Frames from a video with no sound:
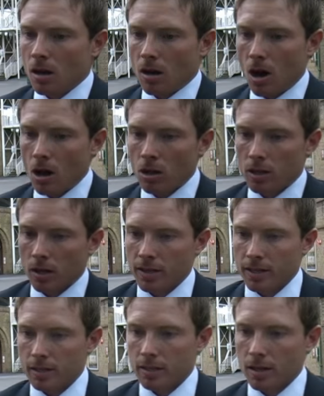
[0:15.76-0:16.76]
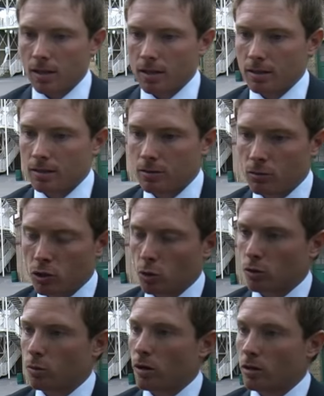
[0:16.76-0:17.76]
Oh, look, I think uh,
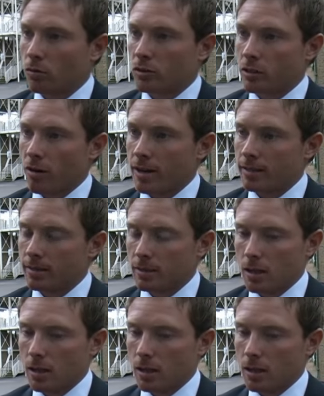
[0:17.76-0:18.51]
results weren't obviously great.